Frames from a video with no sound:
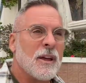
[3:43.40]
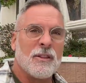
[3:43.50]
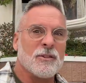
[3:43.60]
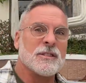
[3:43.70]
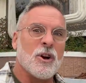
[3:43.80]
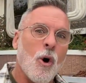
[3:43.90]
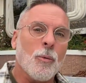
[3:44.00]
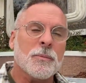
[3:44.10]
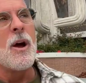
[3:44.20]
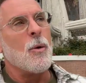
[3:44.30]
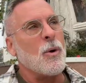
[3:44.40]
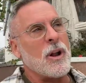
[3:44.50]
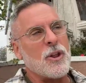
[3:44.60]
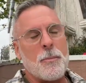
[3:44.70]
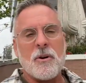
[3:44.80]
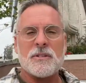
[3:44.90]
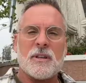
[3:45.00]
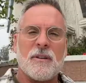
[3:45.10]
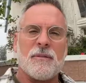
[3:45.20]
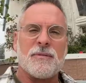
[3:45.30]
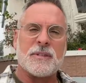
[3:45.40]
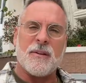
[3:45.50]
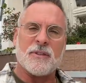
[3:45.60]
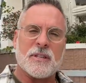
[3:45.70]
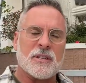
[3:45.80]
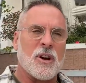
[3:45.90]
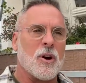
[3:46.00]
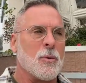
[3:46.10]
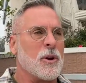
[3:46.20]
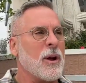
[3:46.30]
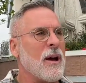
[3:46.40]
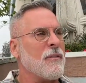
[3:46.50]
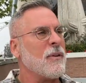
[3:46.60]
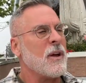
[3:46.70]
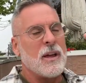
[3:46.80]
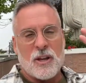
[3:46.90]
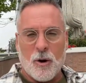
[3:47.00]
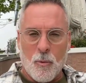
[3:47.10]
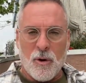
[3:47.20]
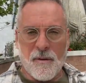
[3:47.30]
They're just home. We're in other parts of San Francisco where you have, more